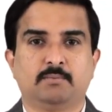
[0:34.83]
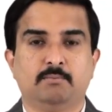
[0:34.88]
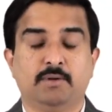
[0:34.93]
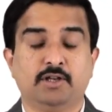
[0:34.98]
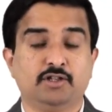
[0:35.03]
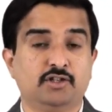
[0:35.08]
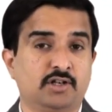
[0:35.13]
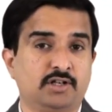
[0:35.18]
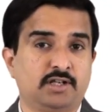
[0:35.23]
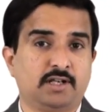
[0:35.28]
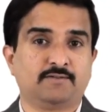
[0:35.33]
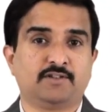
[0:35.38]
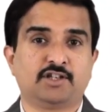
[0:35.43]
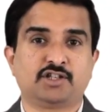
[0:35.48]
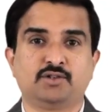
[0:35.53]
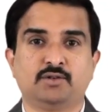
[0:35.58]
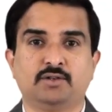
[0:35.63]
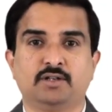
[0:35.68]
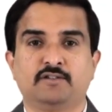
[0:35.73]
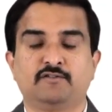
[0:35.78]
majority of the
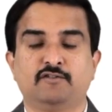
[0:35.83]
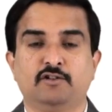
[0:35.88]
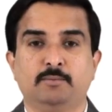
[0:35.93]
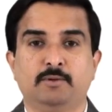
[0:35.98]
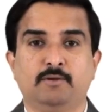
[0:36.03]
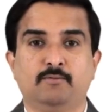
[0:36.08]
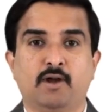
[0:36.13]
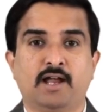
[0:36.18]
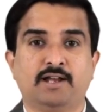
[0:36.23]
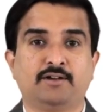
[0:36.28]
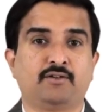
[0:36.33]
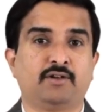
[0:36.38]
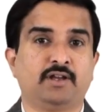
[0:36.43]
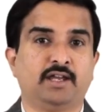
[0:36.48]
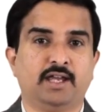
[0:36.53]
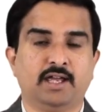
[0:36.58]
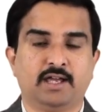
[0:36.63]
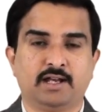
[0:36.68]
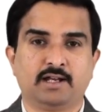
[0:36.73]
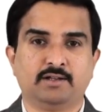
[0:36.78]
students will be wandering
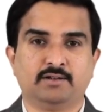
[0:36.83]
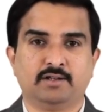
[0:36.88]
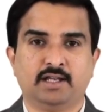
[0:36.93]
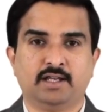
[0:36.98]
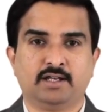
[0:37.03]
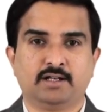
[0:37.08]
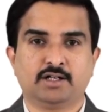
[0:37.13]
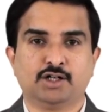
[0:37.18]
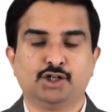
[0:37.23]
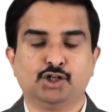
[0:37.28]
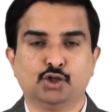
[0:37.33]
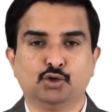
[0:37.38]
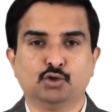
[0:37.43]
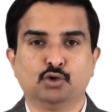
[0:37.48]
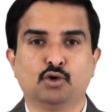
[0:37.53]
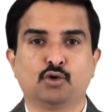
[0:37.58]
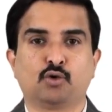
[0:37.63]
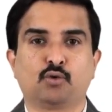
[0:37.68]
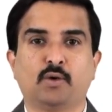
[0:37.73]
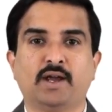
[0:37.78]
here and there to
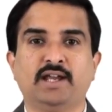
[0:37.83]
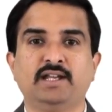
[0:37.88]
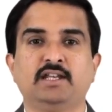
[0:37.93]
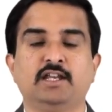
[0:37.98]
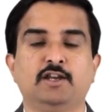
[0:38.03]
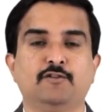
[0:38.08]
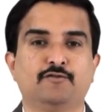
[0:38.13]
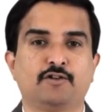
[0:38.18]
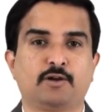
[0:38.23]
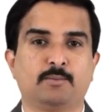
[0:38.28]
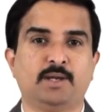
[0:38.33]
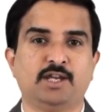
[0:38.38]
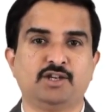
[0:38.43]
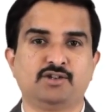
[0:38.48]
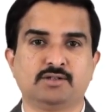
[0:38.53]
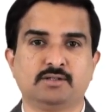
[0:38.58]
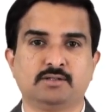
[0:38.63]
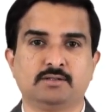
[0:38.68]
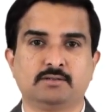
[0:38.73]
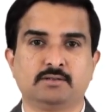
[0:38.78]
know right
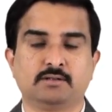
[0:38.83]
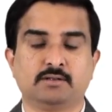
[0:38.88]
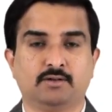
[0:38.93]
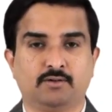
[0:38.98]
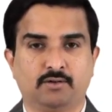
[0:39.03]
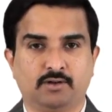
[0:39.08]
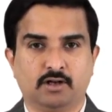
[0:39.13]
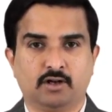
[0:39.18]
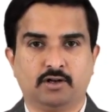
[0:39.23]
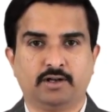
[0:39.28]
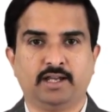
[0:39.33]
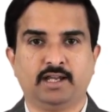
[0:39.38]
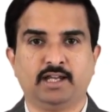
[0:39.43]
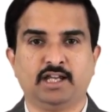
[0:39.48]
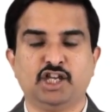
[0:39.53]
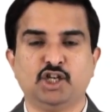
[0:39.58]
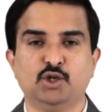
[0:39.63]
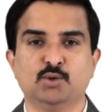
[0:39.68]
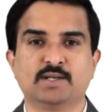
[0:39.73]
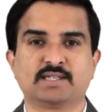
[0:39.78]
information
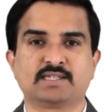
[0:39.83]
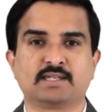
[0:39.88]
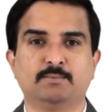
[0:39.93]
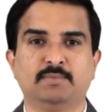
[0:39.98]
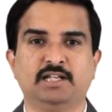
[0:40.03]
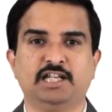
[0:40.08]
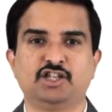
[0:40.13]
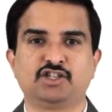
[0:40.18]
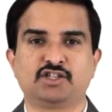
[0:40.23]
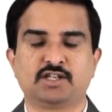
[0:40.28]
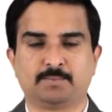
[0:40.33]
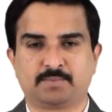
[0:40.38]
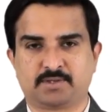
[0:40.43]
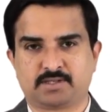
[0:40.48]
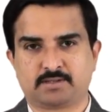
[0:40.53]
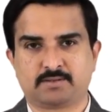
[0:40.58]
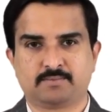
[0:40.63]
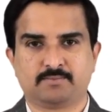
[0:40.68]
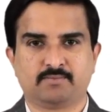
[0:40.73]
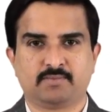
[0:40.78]
regarding USMLE
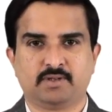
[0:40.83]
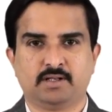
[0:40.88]
steps.